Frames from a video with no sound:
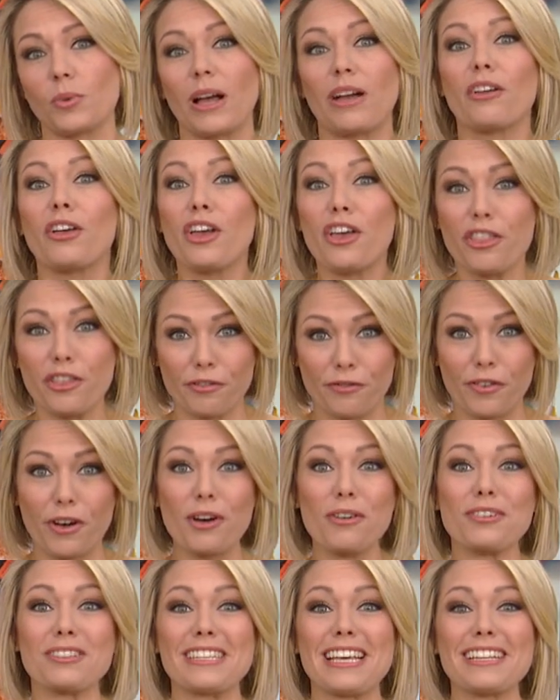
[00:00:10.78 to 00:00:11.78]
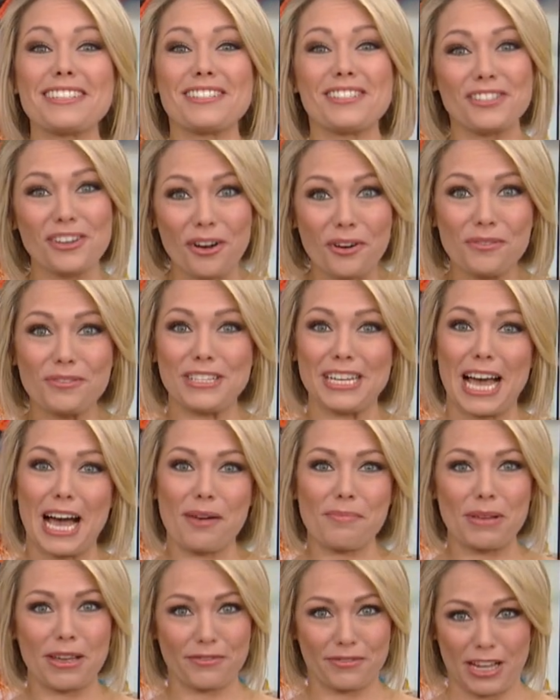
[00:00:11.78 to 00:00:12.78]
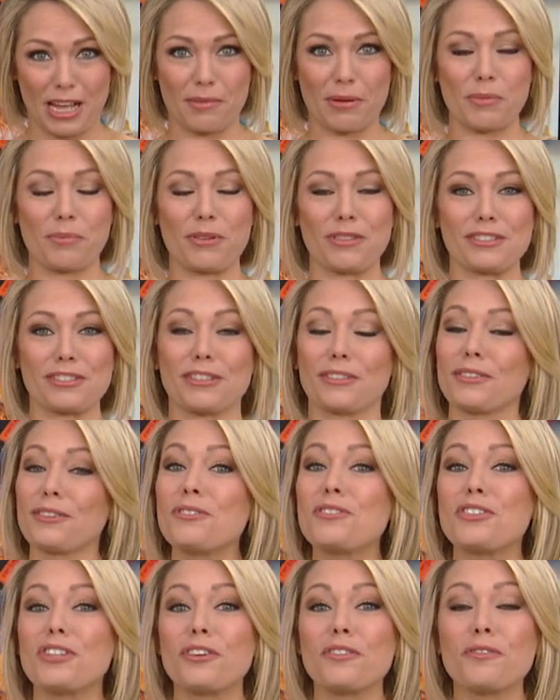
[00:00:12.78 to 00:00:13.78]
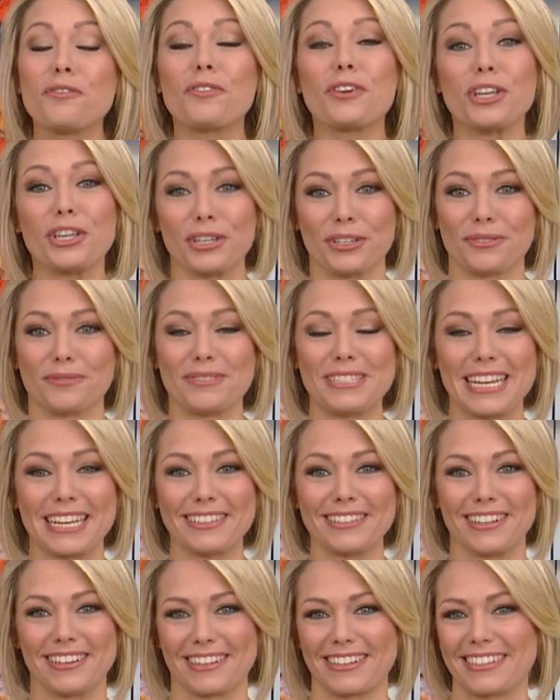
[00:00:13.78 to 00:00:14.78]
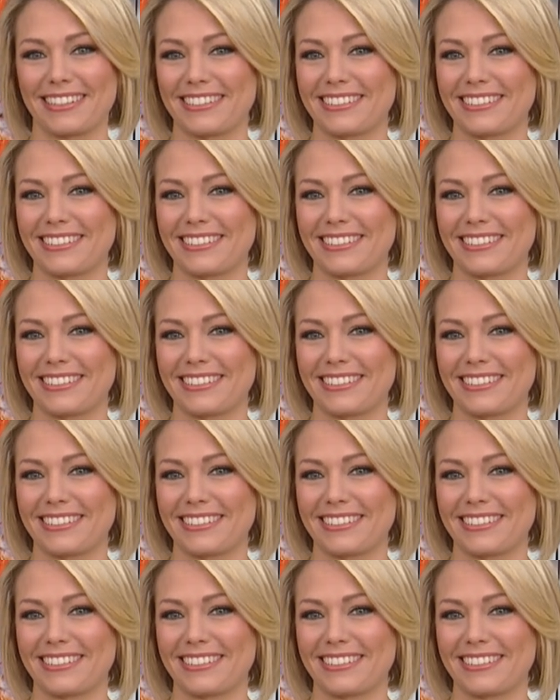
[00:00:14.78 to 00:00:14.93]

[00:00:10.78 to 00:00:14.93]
well, the folks at Stove Top have come up with a solution for you. Take a look.